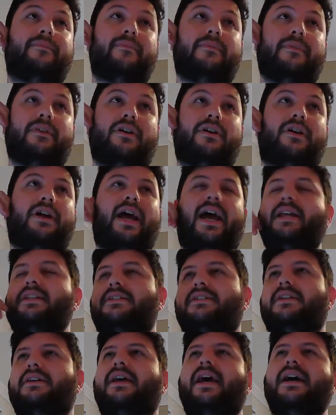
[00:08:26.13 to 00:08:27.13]
Or
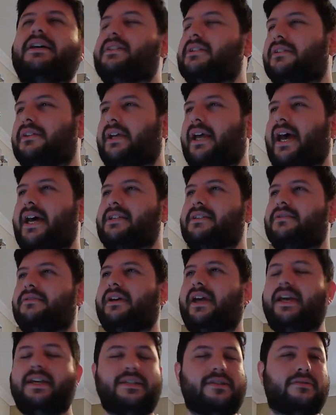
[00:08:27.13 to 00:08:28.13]

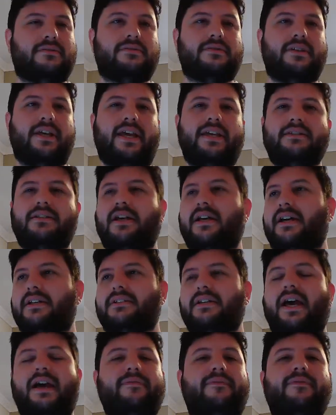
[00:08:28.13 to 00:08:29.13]
Hazel,
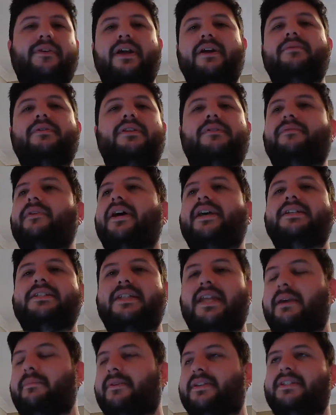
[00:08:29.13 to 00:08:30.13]
I forget what the fuck his
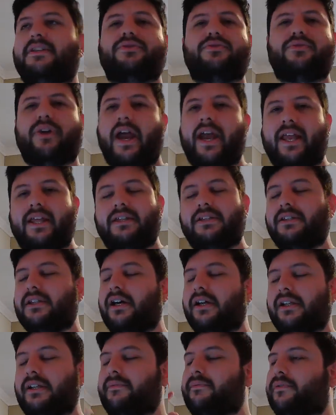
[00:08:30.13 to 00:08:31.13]
name is. The Dragon
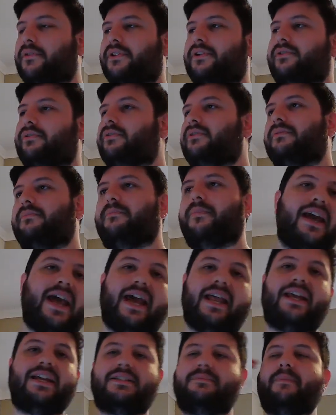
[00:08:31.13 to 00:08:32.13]
Elite Four
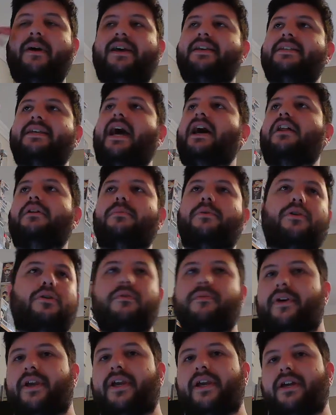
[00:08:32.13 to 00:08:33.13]
person. His Excalibur
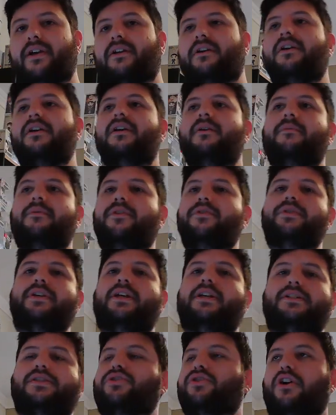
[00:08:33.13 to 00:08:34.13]
over here using
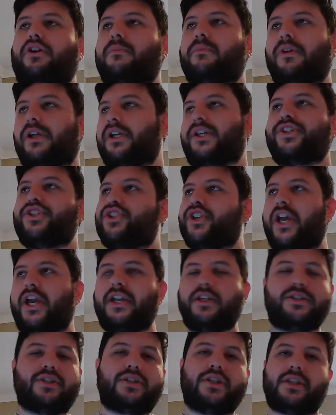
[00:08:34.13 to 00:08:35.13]
his thermal
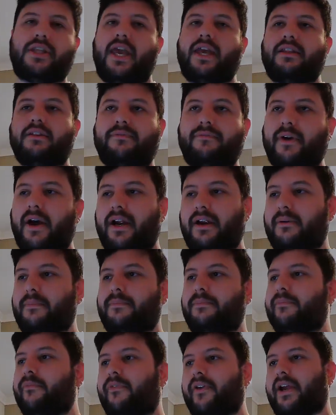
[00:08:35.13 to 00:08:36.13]
exchange to take the fire.
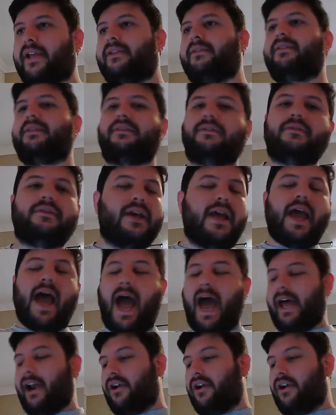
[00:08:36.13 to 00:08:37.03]
Fucking, I